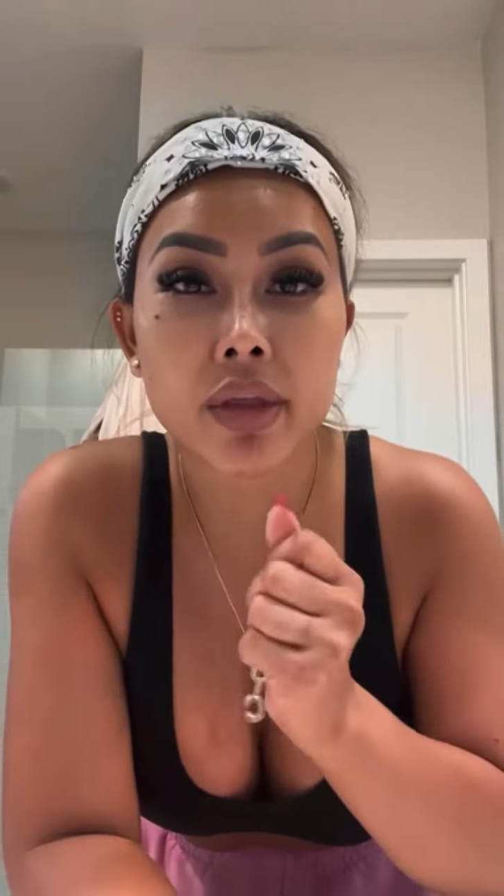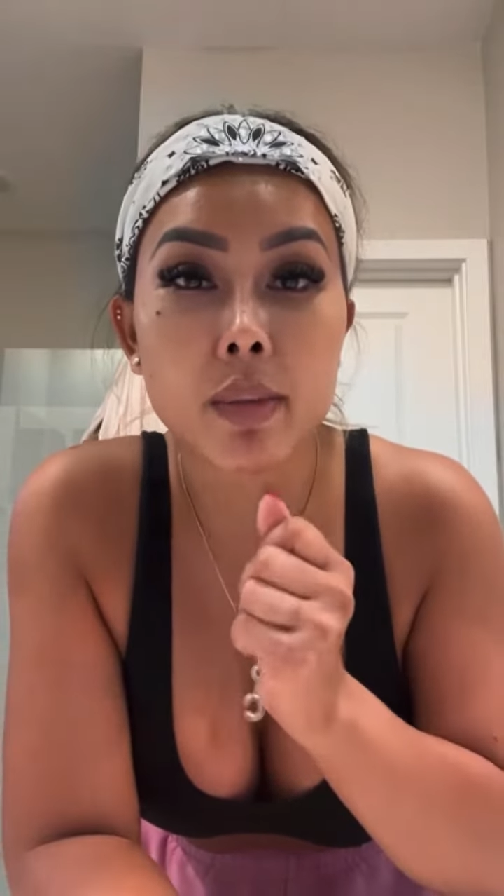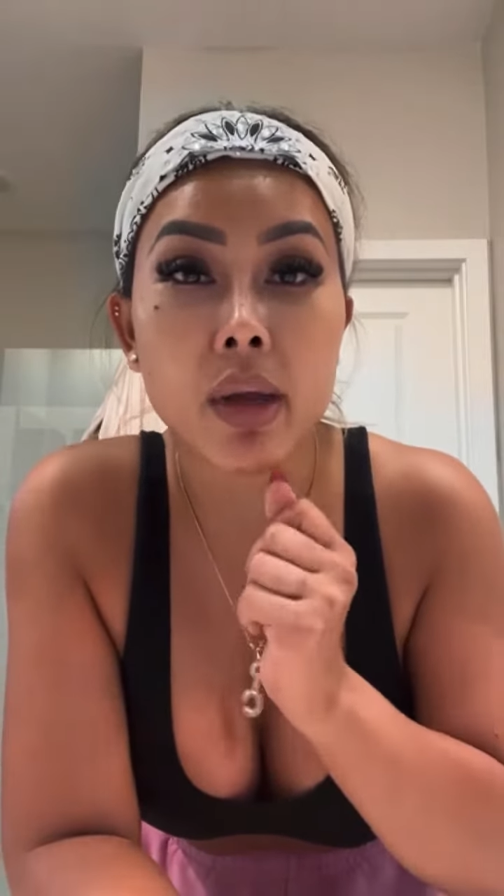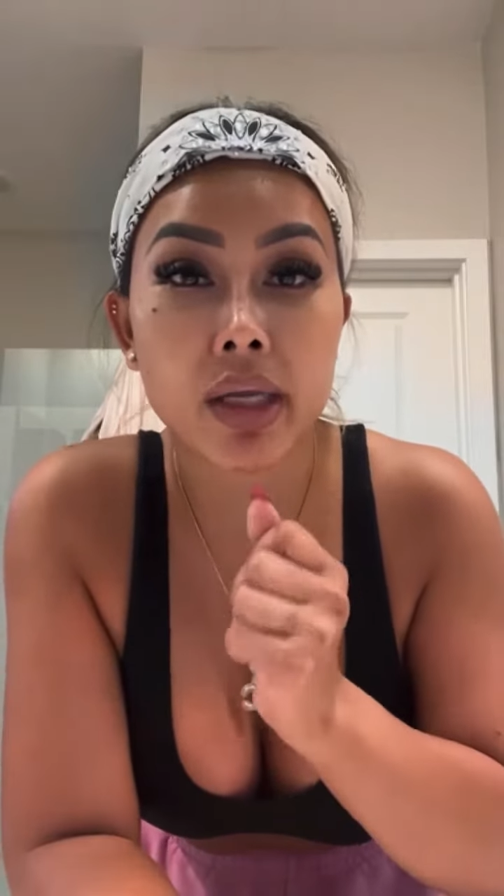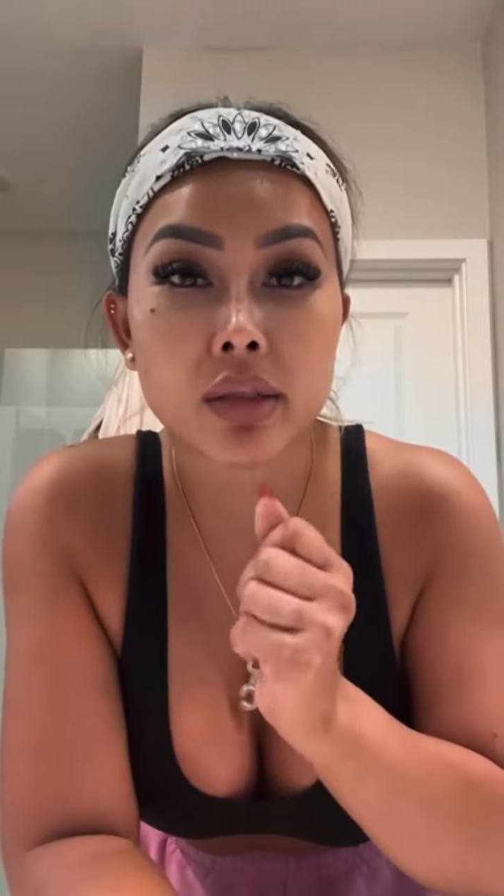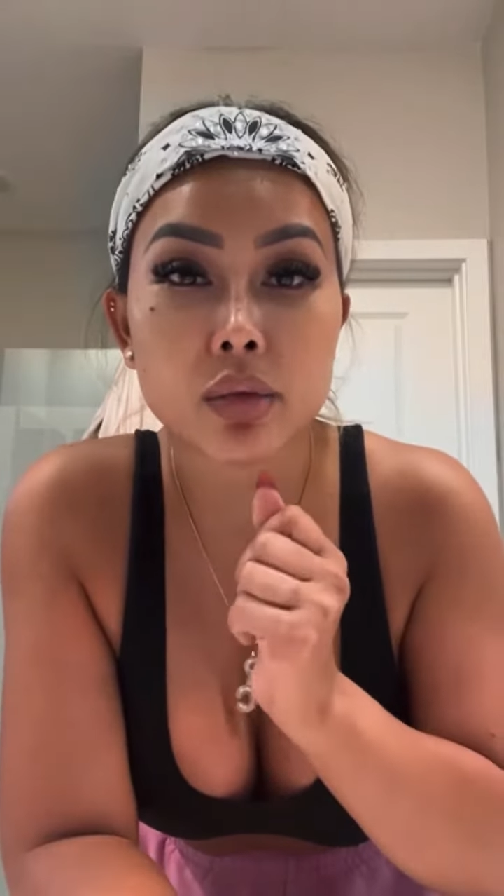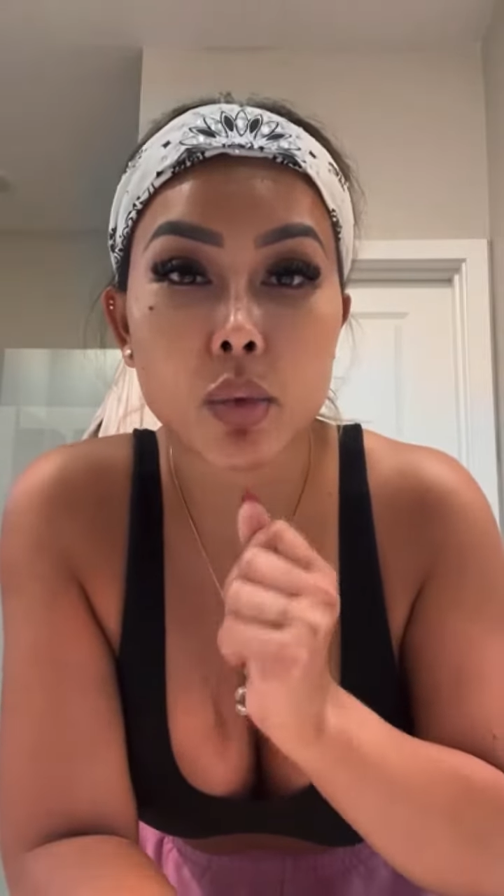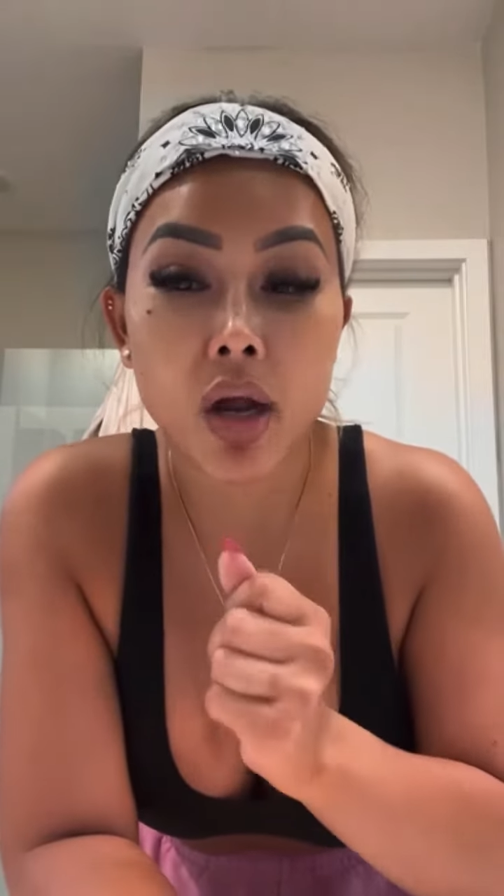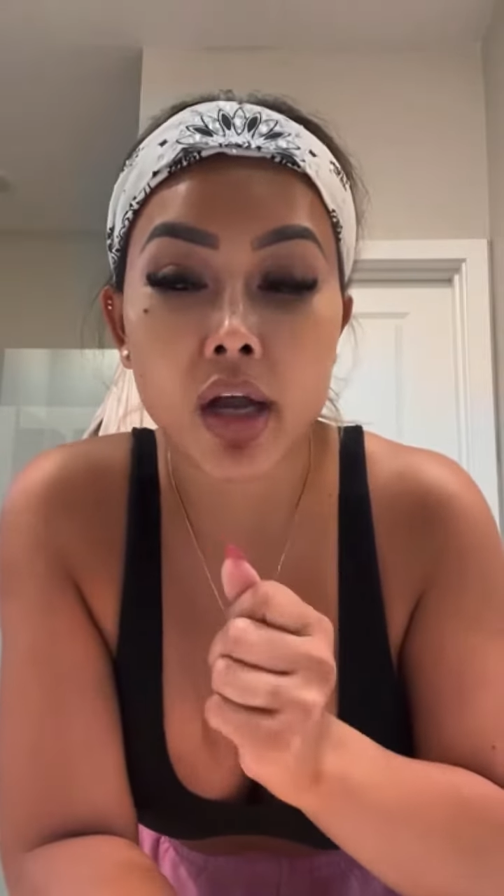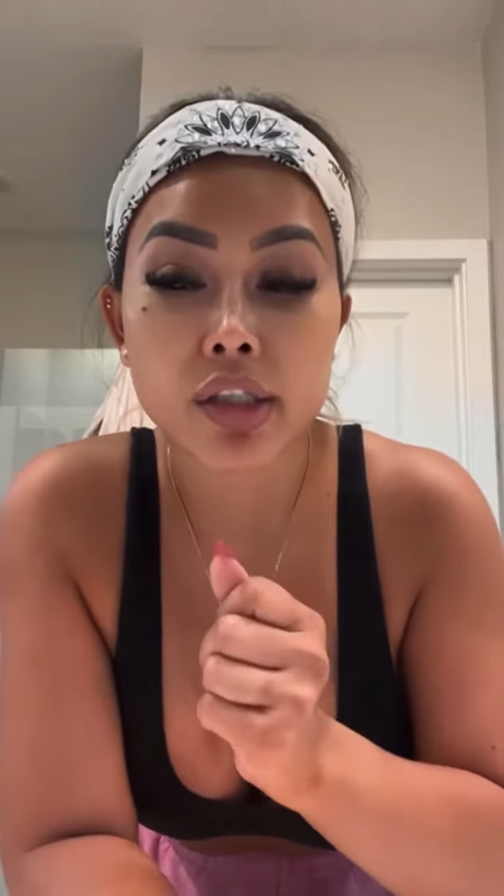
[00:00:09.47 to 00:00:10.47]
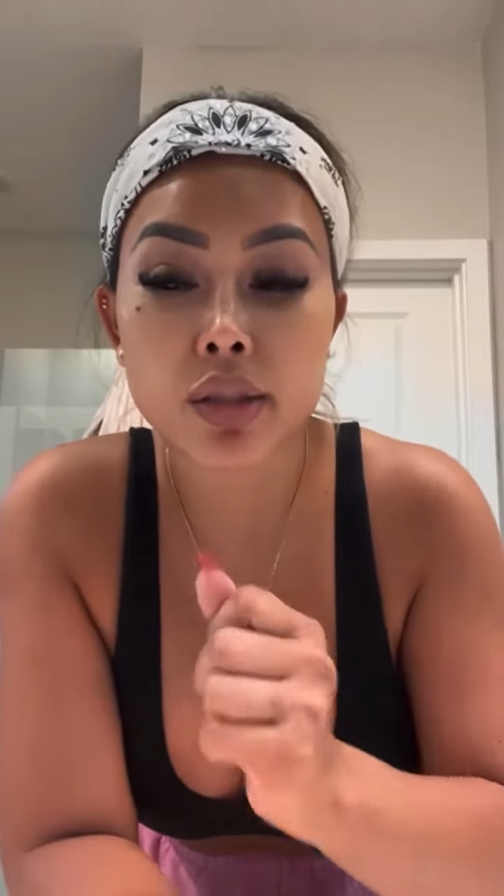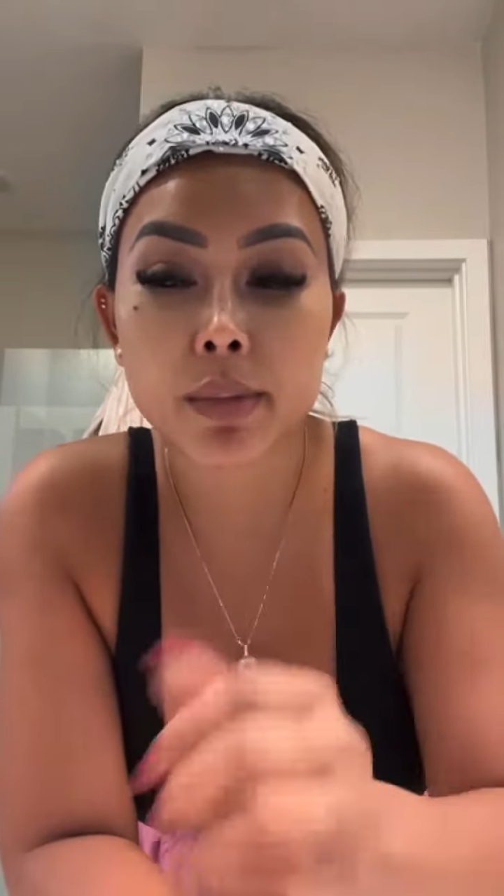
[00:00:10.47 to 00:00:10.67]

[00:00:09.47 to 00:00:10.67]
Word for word: a mild wash.